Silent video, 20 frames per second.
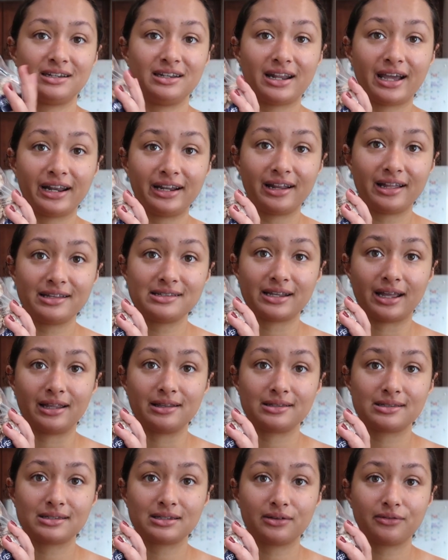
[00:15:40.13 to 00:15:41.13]
99
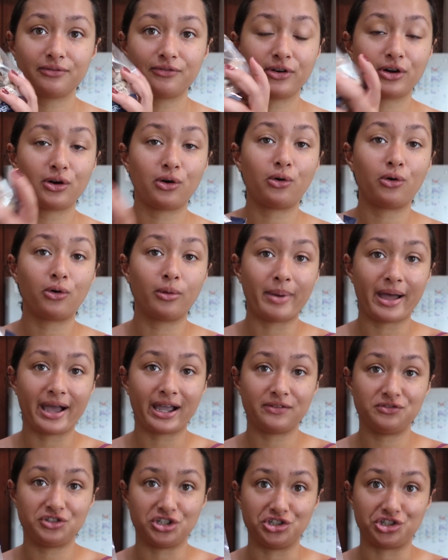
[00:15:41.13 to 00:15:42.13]
cents for a whole
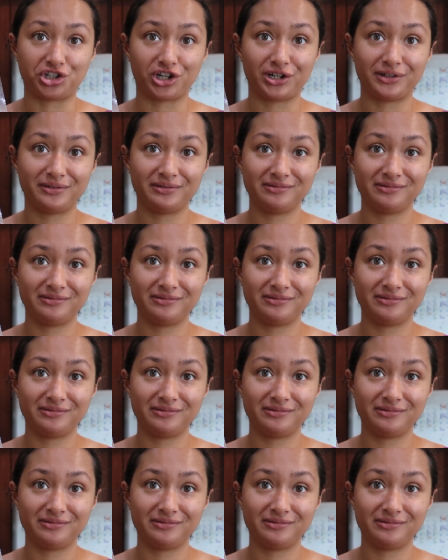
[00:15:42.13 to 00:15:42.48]
bag of ginger.